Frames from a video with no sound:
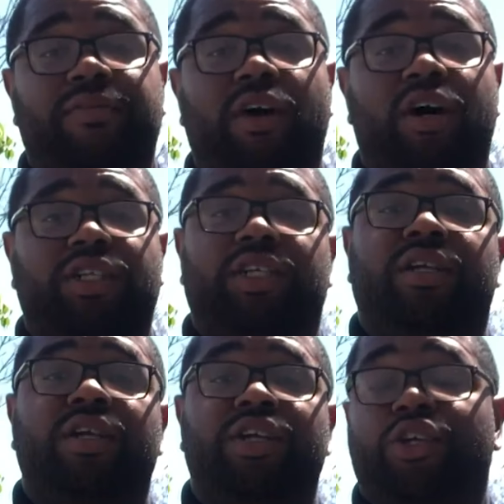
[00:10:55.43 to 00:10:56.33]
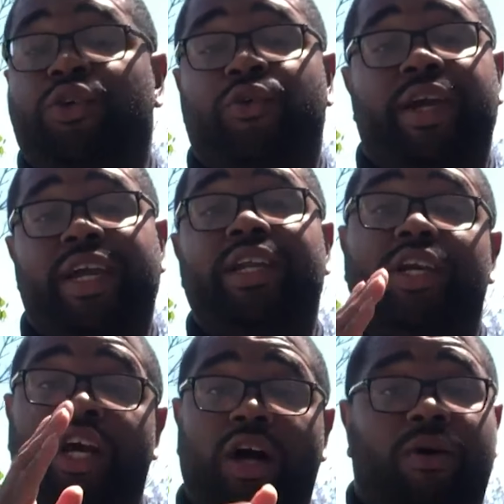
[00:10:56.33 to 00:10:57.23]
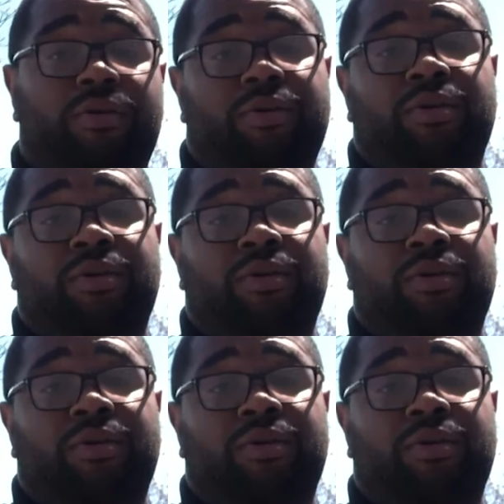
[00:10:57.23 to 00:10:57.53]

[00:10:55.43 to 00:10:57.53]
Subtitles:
with caution. Green, go.